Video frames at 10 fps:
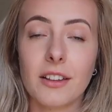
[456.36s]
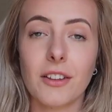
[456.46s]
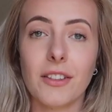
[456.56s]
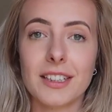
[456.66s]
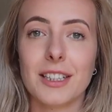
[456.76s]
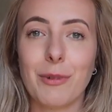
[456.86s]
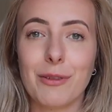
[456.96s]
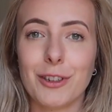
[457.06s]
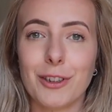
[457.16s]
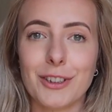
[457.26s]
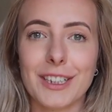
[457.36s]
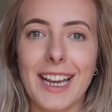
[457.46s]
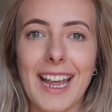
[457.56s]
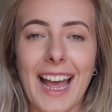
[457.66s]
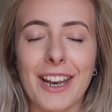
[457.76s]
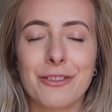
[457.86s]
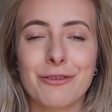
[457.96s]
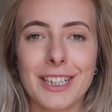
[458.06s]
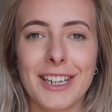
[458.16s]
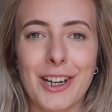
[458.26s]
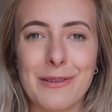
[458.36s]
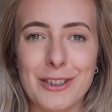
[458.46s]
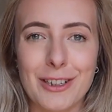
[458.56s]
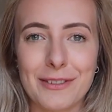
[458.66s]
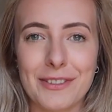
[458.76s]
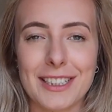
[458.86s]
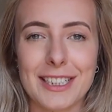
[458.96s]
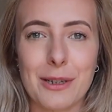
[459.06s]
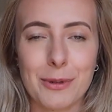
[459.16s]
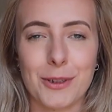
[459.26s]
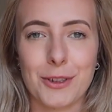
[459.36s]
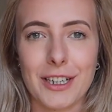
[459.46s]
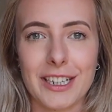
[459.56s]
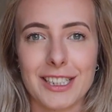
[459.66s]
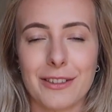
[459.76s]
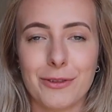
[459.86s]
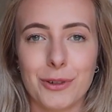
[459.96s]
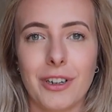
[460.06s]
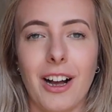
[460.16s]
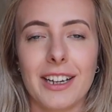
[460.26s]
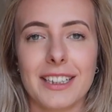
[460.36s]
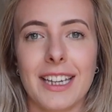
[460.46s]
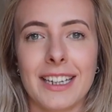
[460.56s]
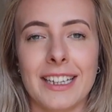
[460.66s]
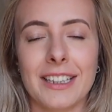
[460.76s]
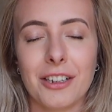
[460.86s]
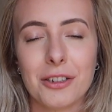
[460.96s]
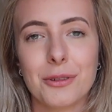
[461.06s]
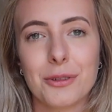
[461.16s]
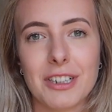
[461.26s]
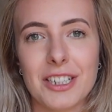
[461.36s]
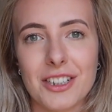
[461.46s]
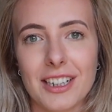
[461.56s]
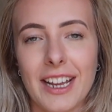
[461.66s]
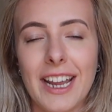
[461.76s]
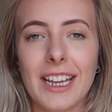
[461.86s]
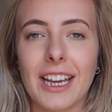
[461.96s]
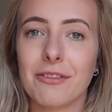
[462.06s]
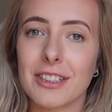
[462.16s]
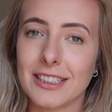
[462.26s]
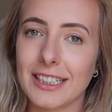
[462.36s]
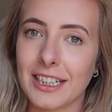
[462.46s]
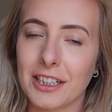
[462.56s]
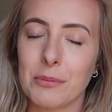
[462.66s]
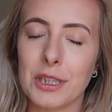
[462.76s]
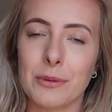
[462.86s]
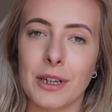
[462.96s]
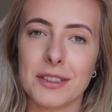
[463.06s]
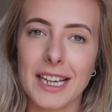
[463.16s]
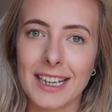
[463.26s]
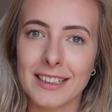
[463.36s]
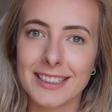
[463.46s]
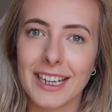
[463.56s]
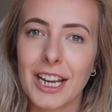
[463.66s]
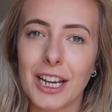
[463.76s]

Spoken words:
So this is my vlog, and I really hope you love this tips and tricks for hiking in the Knuckles region and visiting Mini World's End.